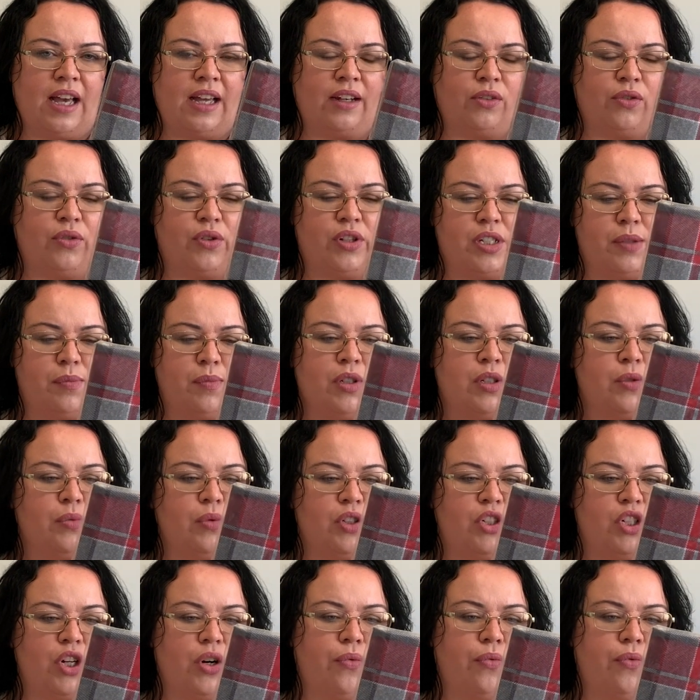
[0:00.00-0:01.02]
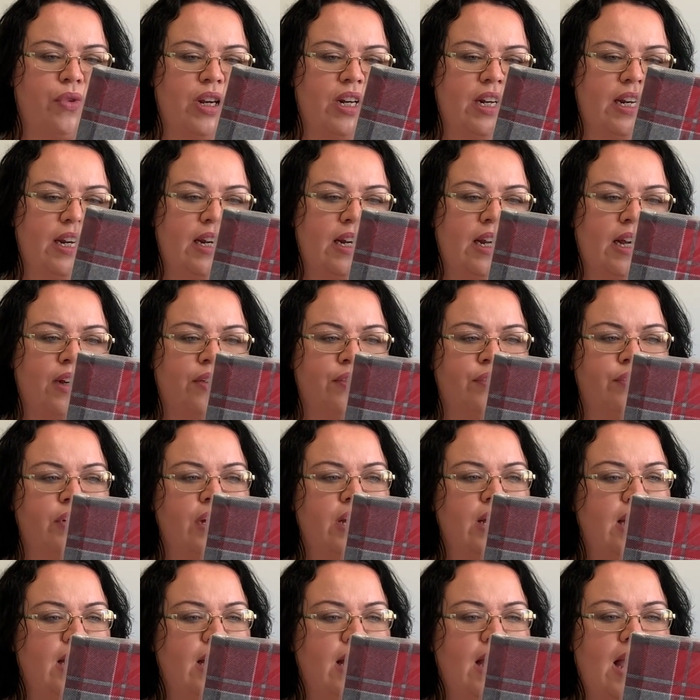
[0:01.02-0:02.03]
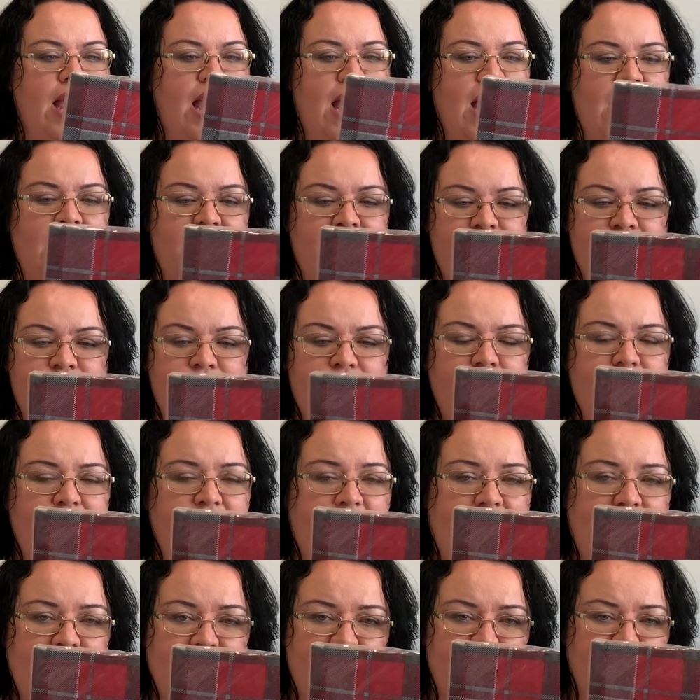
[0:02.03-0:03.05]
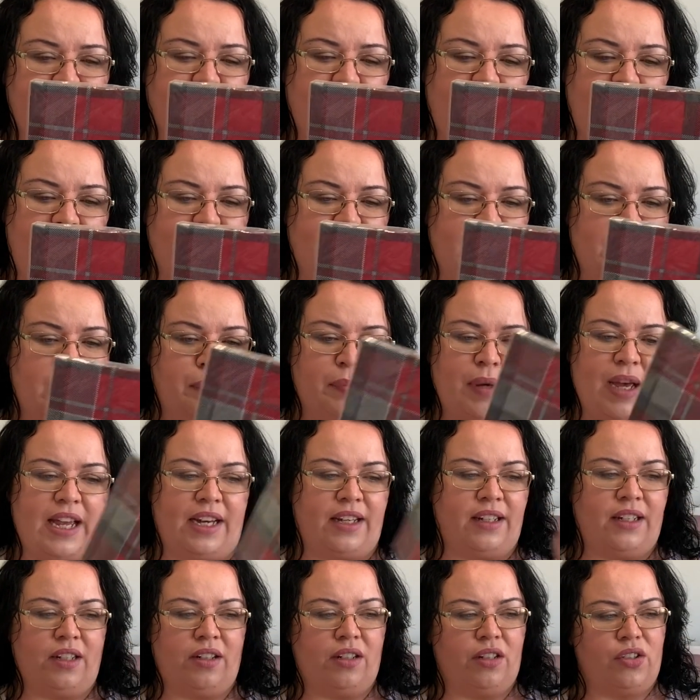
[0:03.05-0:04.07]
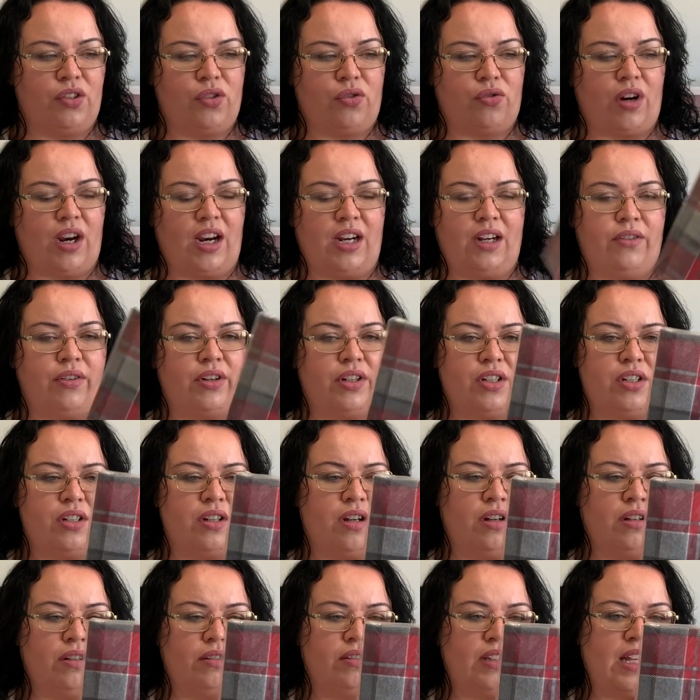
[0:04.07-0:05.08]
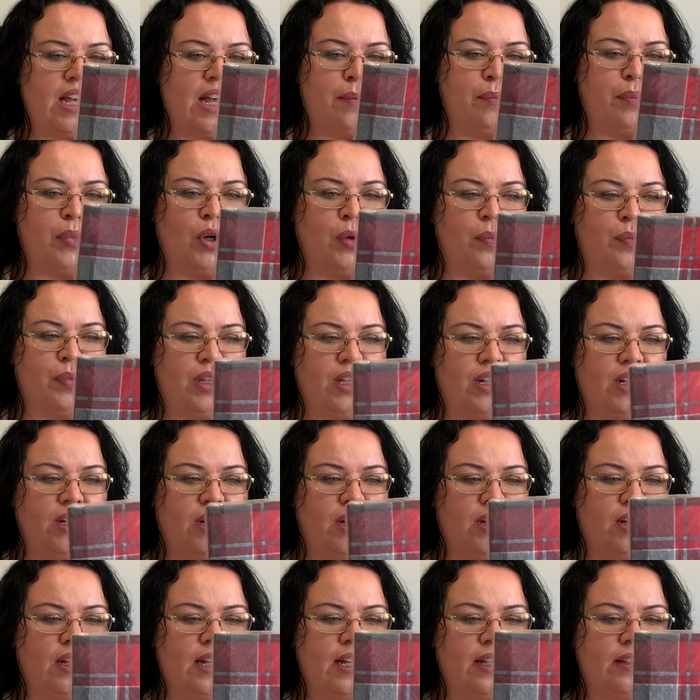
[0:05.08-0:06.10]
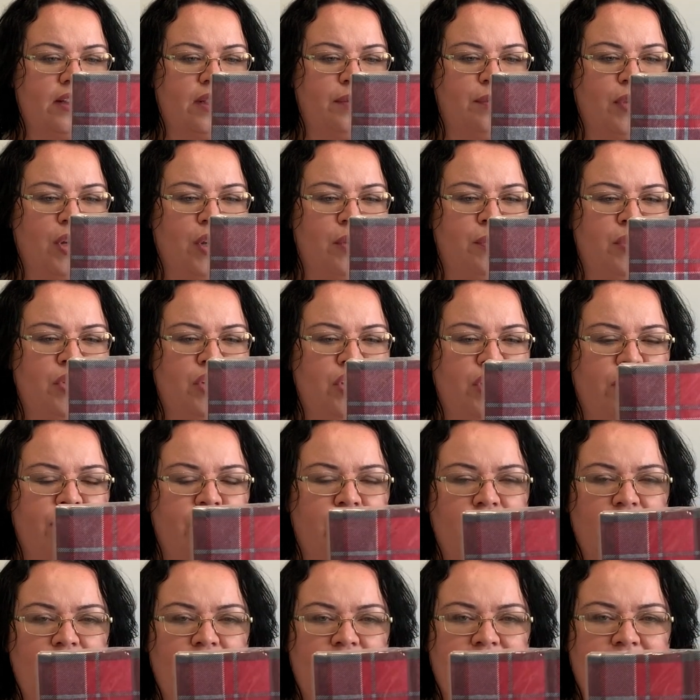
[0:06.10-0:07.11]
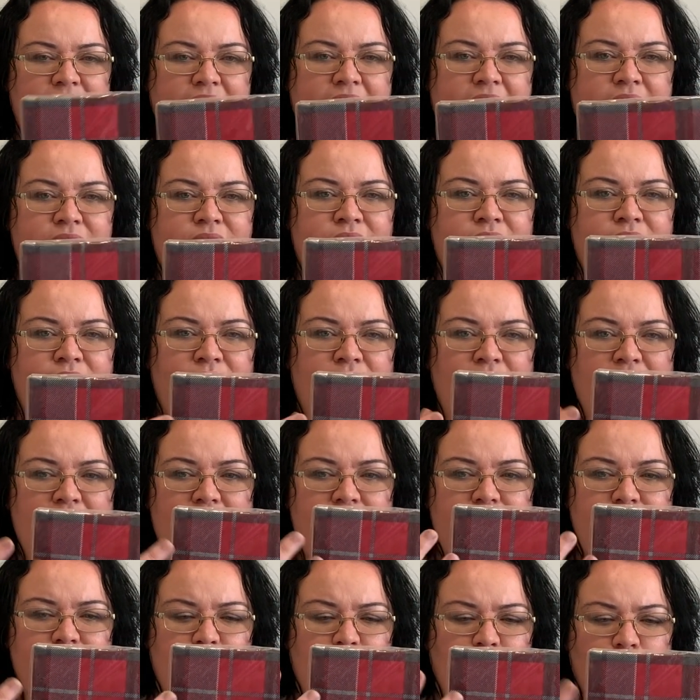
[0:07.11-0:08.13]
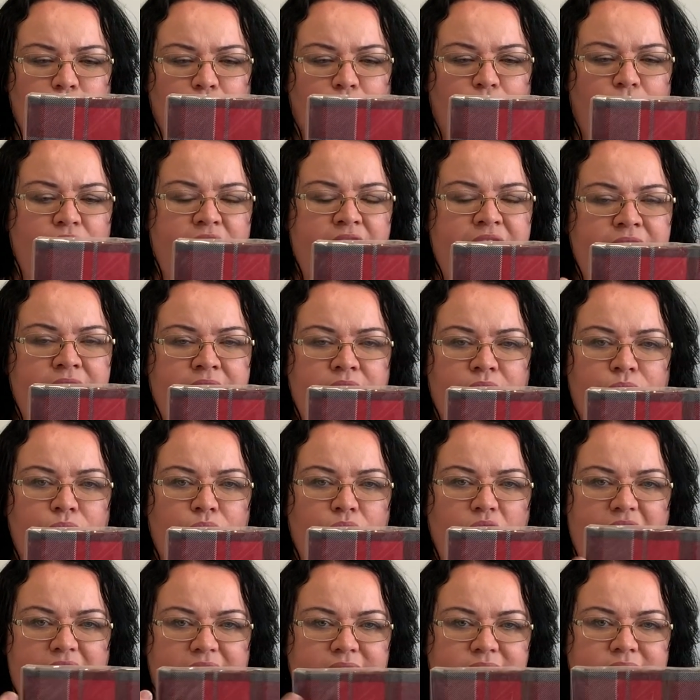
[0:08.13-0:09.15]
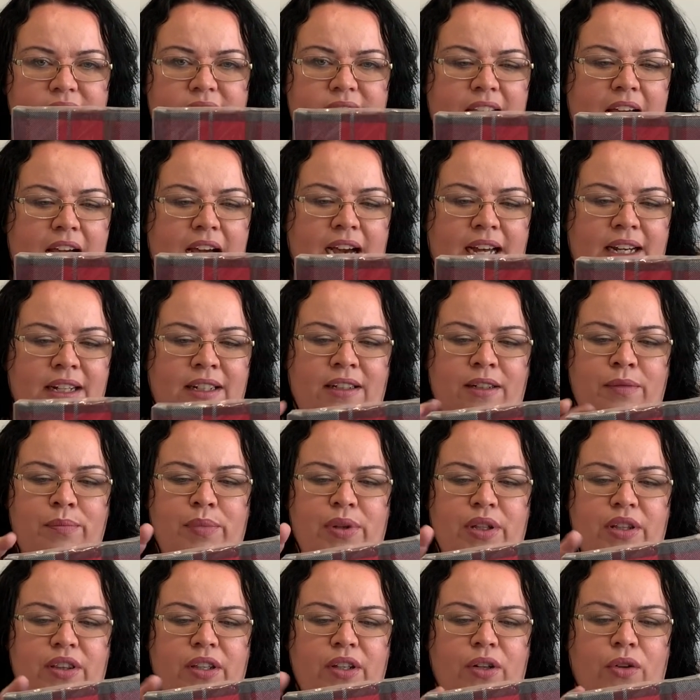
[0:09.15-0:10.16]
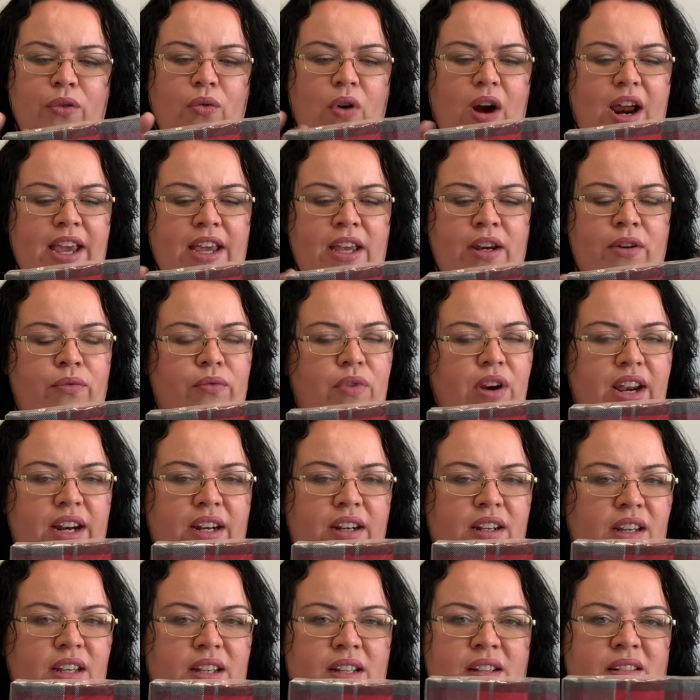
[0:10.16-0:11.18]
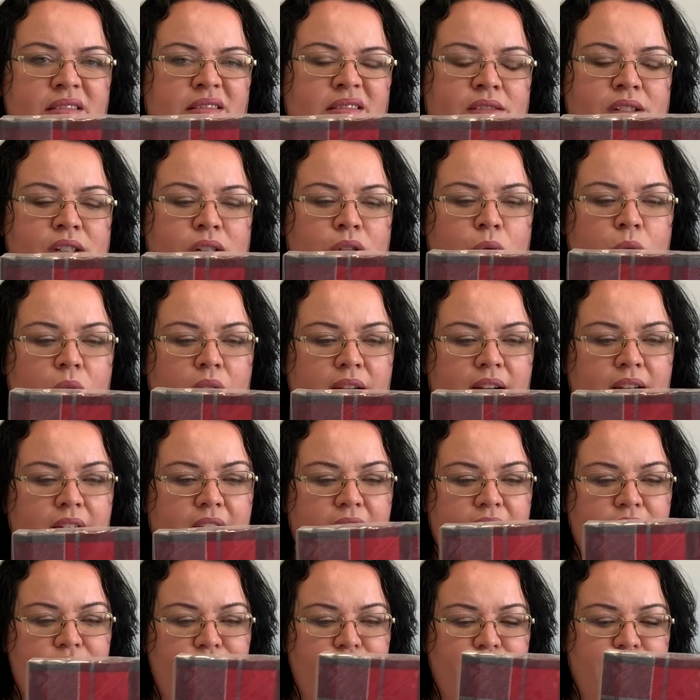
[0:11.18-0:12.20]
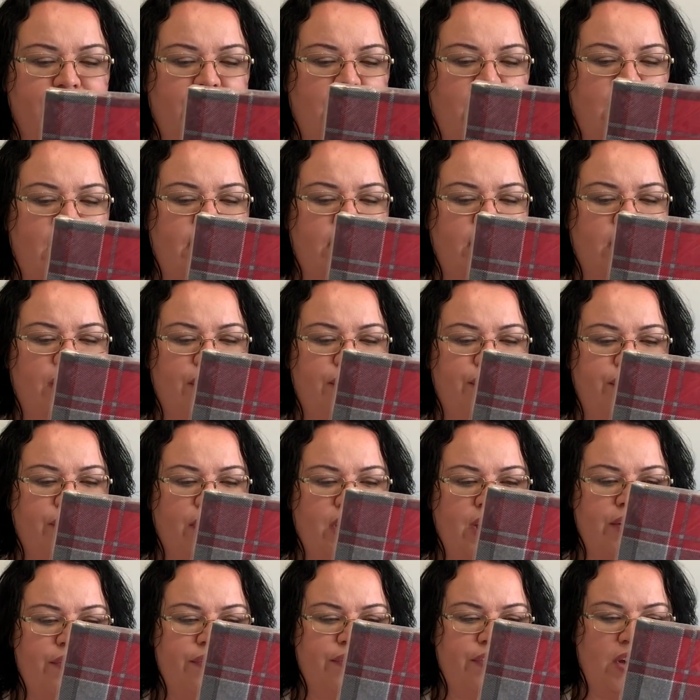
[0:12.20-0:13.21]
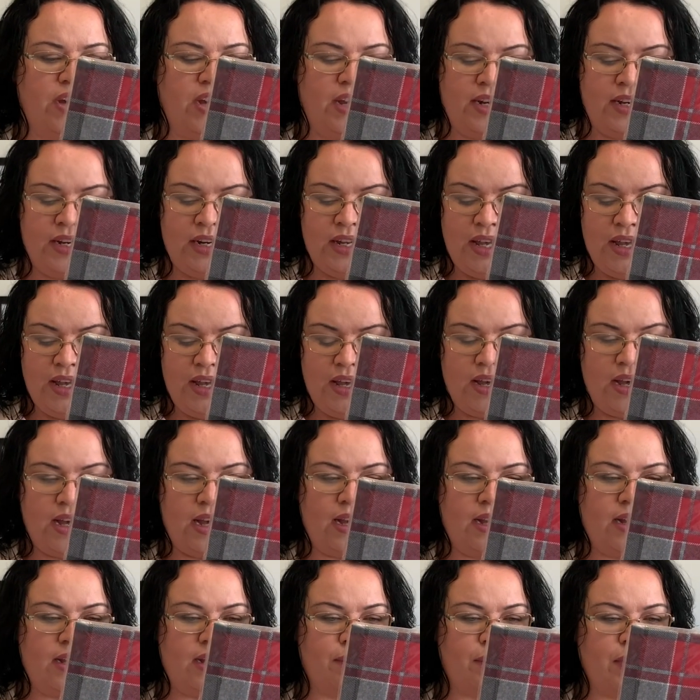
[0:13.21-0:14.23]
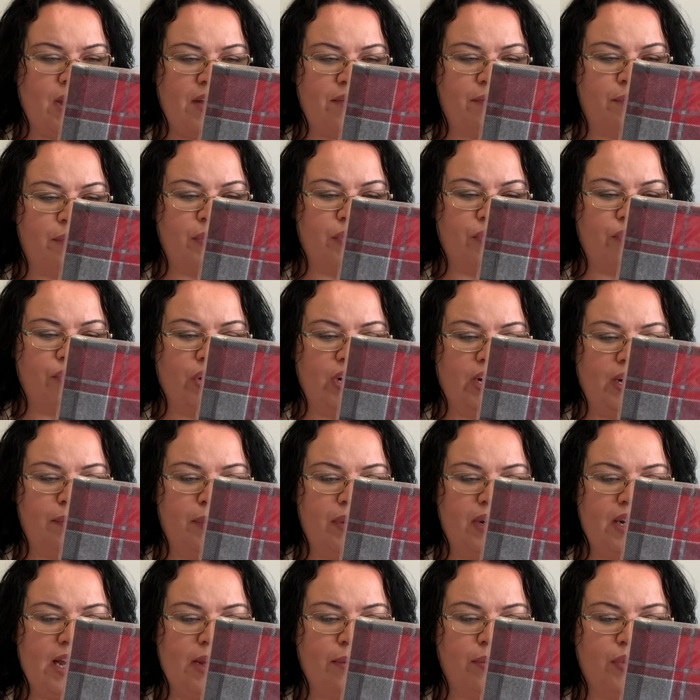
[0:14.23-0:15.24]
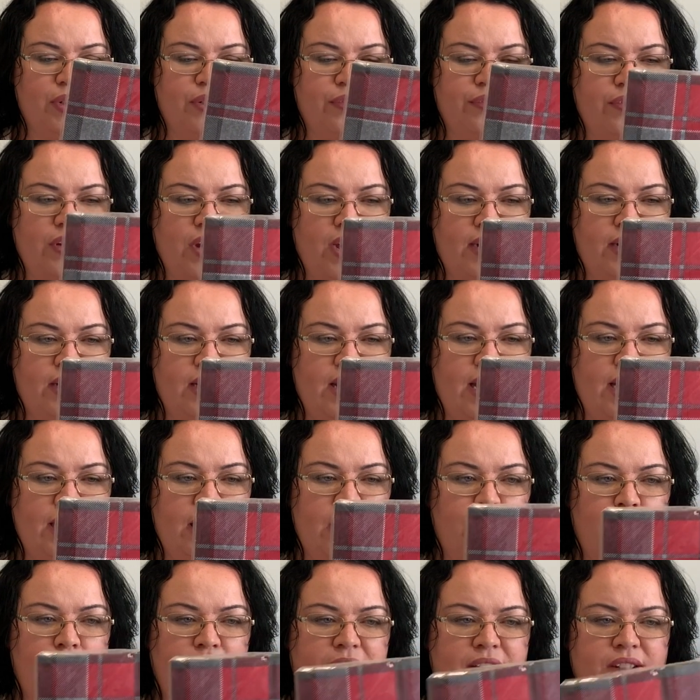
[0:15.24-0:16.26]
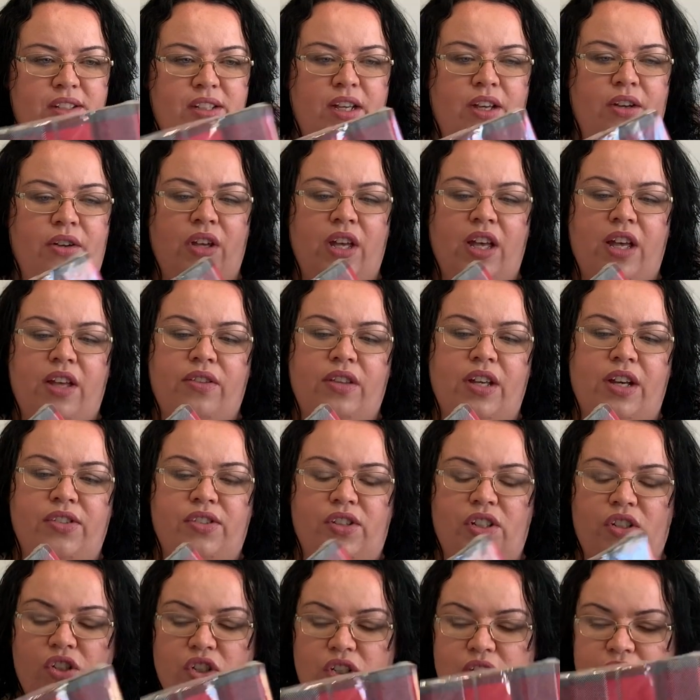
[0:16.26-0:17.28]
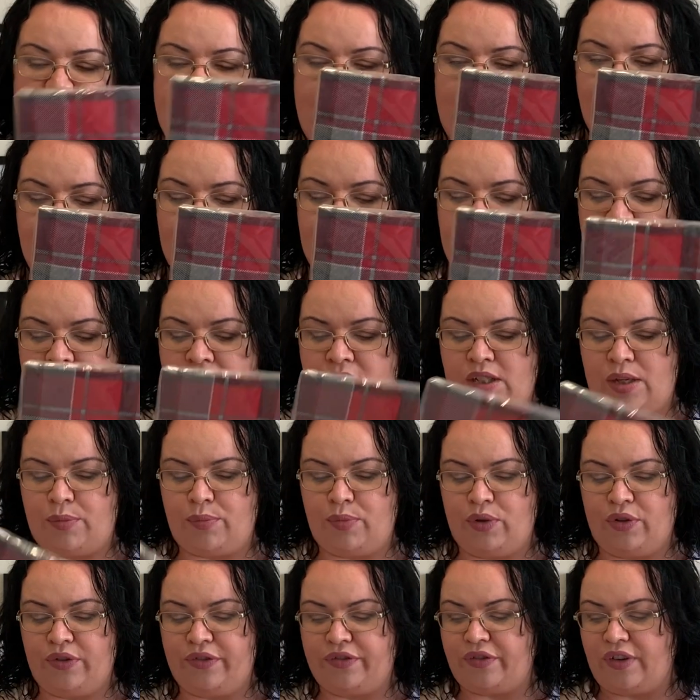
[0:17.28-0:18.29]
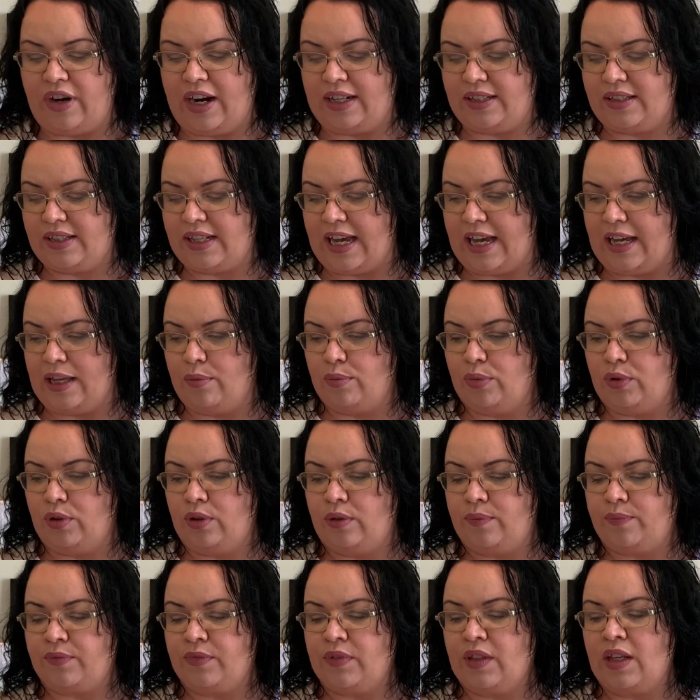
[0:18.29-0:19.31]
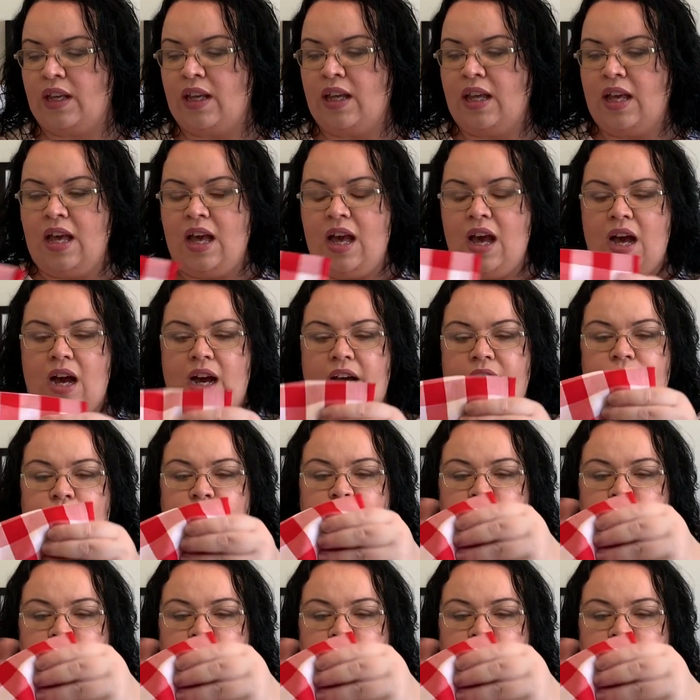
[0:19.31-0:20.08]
at Christmas, which I really love. And it's very hard to find this pattern in Australia. It's not that popular at the moment. You can get the green and red tartan, but the grey and red, it's quite hard to find, I find. I haven't really been able to find it anywhere. So those are just napkins I bought for our table. I